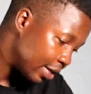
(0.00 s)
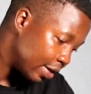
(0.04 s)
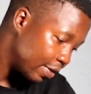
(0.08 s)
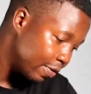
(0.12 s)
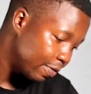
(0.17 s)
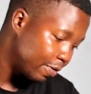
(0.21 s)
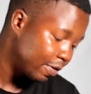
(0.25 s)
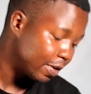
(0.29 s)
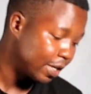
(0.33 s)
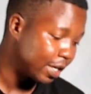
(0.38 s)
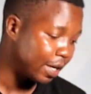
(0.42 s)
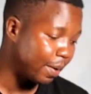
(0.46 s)
talk
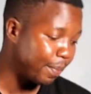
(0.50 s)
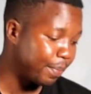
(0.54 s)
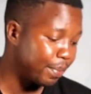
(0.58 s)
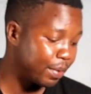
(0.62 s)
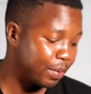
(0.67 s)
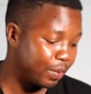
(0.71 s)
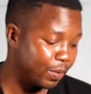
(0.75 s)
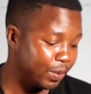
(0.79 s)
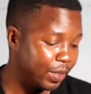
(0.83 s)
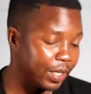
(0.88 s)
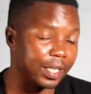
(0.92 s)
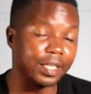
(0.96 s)
for
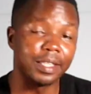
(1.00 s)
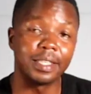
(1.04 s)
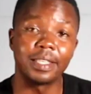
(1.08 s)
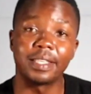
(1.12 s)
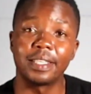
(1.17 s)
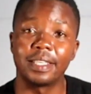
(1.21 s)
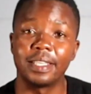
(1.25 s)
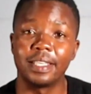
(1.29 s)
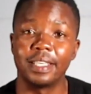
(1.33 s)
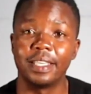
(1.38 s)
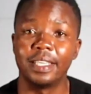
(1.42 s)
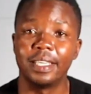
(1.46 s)

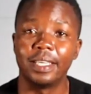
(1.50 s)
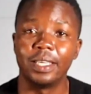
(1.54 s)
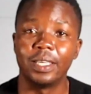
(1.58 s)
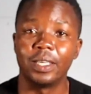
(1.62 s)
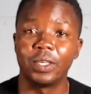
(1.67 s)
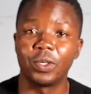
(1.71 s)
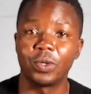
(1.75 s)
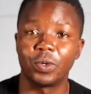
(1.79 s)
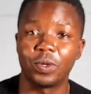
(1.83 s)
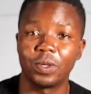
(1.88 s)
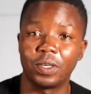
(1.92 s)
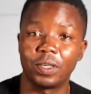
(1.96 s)
Prudence.
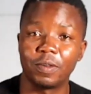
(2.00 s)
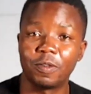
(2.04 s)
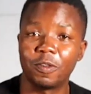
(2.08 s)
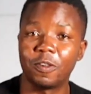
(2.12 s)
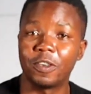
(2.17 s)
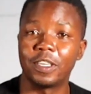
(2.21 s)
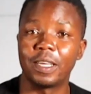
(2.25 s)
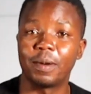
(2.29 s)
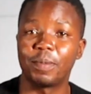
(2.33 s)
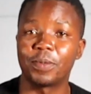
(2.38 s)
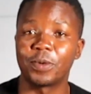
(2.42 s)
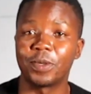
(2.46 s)
Turn it
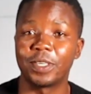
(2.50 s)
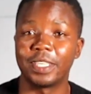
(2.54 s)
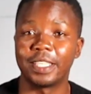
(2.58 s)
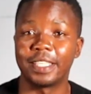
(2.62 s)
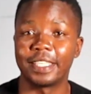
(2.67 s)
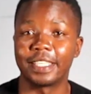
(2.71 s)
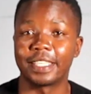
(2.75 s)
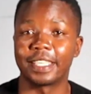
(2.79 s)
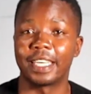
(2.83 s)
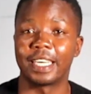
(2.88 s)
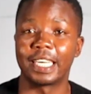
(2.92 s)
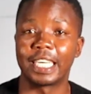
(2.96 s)
for
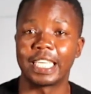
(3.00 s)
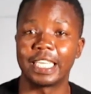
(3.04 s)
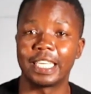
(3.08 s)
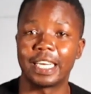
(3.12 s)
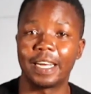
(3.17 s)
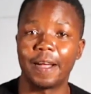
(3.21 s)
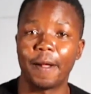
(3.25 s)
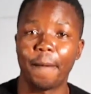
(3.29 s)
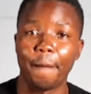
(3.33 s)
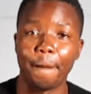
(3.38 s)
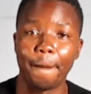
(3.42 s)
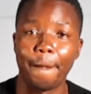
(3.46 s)
Prudence,
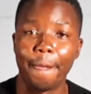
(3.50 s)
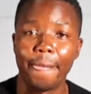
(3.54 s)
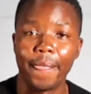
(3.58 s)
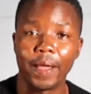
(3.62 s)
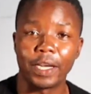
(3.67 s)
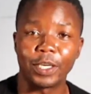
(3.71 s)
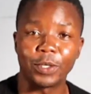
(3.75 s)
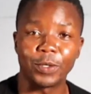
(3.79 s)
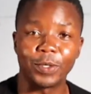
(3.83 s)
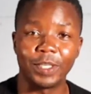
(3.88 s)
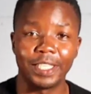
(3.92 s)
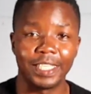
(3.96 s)
Carida.
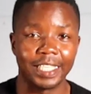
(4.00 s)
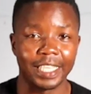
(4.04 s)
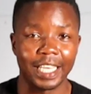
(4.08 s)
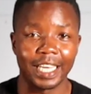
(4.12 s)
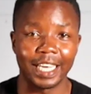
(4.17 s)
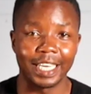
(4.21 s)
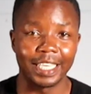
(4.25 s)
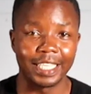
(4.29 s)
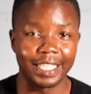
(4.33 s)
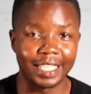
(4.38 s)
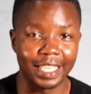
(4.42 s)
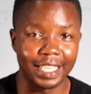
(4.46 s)
Toy
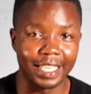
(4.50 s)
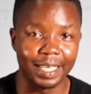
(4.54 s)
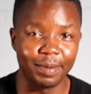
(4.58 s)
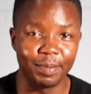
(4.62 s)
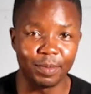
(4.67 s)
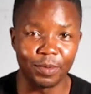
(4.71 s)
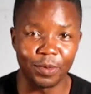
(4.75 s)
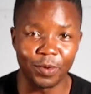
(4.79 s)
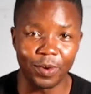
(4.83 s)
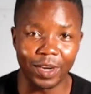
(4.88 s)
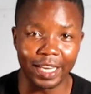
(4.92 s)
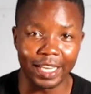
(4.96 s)
Sangan is a
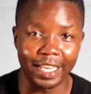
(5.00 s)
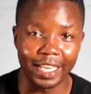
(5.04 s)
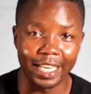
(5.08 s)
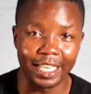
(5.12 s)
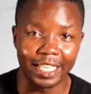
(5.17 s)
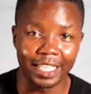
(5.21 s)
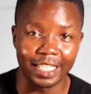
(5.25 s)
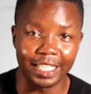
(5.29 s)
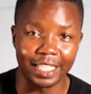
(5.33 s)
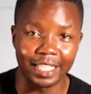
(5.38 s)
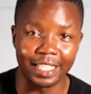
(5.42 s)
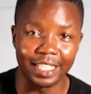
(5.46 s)
name, like
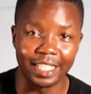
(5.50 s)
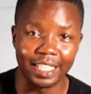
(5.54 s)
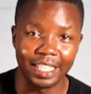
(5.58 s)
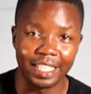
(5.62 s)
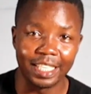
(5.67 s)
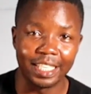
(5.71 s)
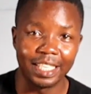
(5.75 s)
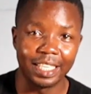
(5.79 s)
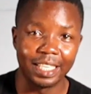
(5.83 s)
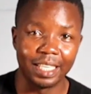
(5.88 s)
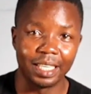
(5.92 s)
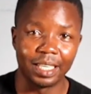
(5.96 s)
and it.
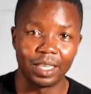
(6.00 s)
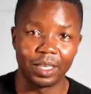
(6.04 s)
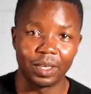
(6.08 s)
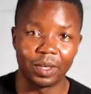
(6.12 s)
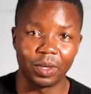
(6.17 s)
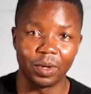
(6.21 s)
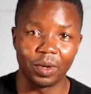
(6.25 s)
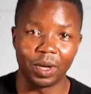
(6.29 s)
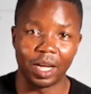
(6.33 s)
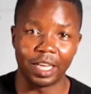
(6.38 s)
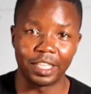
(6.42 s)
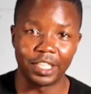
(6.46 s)

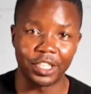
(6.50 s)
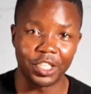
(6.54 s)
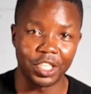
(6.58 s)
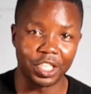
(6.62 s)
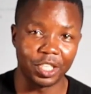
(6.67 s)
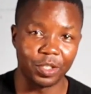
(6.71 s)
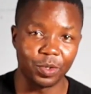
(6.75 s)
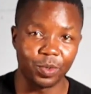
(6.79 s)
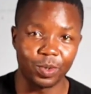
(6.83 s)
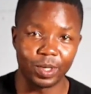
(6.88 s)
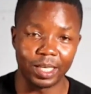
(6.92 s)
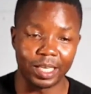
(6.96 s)
She
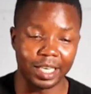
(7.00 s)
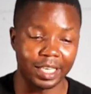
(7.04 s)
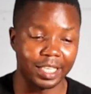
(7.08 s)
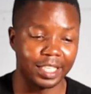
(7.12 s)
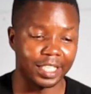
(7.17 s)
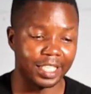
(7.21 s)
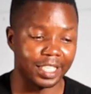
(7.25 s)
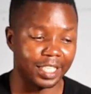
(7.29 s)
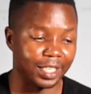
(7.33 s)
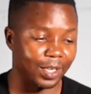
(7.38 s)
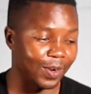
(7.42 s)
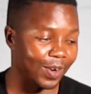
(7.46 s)
didn't get
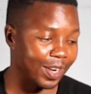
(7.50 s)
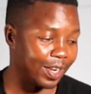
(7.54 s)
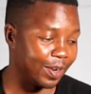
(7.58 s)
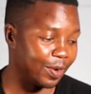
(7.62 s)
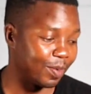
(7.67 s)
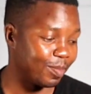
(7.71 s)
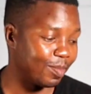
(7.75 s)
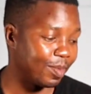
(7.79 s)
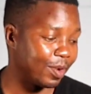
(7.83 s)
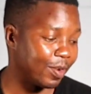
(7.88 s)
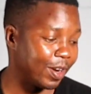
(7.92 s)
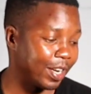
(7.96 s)
at it all and
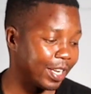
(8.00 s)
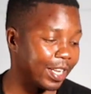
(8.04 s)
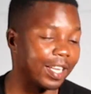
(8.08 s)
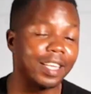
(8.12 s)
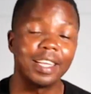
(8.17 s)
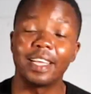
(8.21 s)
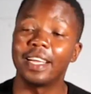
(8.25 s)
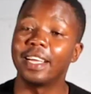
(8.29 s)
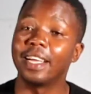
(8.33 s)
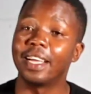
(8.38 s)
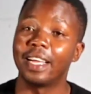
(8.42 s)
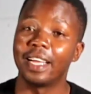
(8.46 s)
I'm
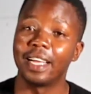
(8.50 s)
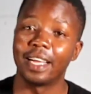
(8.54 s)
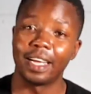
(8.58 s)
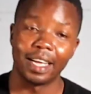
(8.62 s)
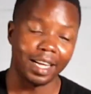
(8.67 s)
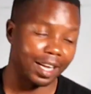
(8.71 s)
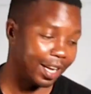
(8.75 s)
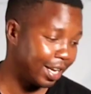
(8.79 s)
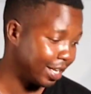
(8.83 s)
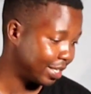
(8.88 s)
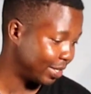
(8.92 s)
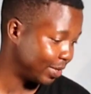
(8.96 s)

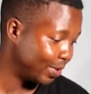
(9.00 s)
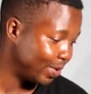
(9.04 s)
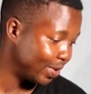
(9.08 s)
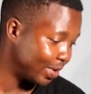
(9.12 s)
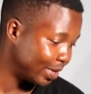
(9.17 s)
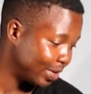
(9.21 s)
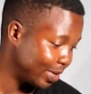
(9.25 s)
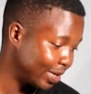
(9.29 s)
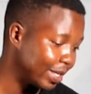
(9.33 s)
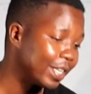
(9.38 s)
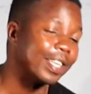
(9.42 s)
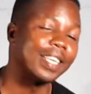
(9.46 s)

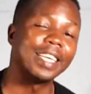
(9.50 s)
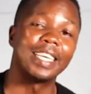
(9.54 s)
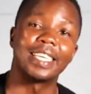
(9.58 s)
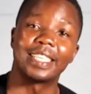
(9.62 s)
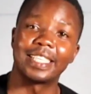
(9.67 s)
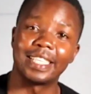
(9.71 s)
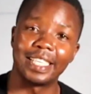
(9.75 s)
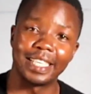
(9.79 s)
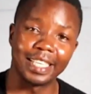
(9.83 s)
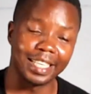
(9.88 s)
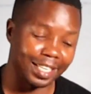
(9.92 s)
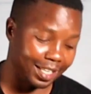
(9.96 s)

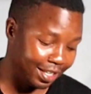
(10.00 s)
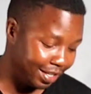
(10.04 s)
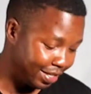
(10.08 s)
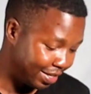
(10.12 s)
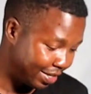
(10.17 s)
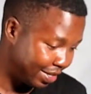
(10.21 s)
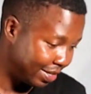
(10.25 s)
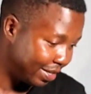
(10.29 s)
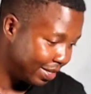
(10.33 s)
exactly.